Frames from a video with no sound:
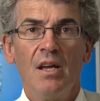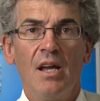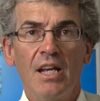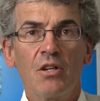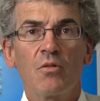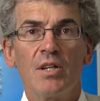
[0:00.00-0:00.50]

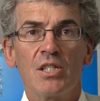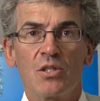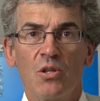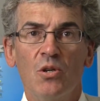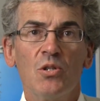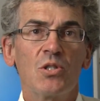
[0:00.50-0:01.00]
Increased
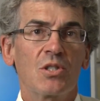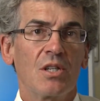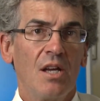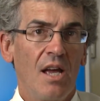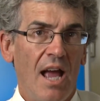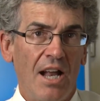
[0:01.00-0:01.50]
thirst
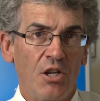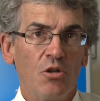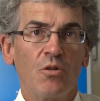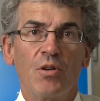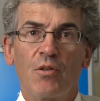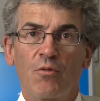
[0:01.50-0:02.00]
and
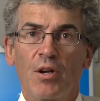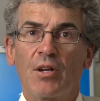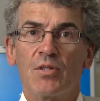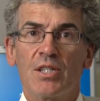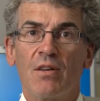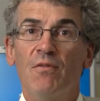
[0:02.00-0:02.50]
urinary
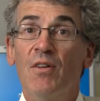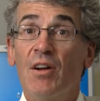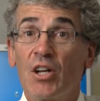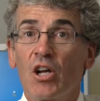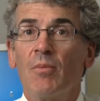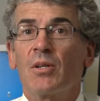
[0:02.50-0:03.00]
frequency are
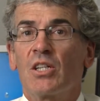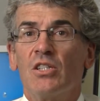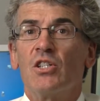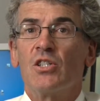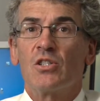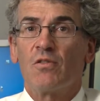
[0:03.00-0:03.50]
very common
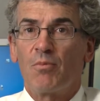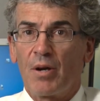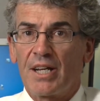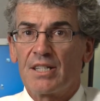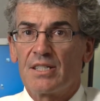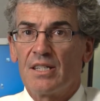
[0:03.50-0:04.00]
conditions of
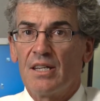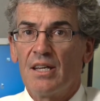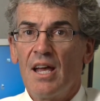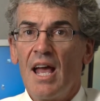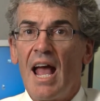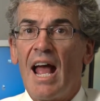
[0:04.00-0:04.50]
pregnancy
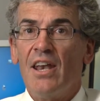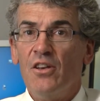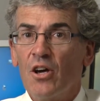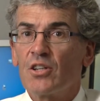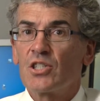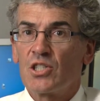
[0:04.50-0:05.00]
and
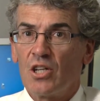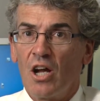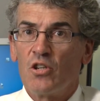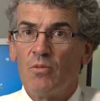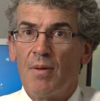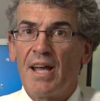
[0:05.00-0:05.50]
not a
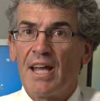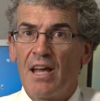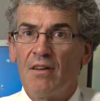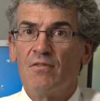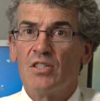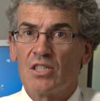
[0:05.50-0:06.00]
sign you may
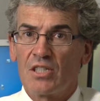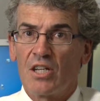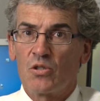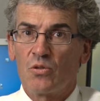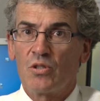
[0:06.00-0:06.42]
have gestational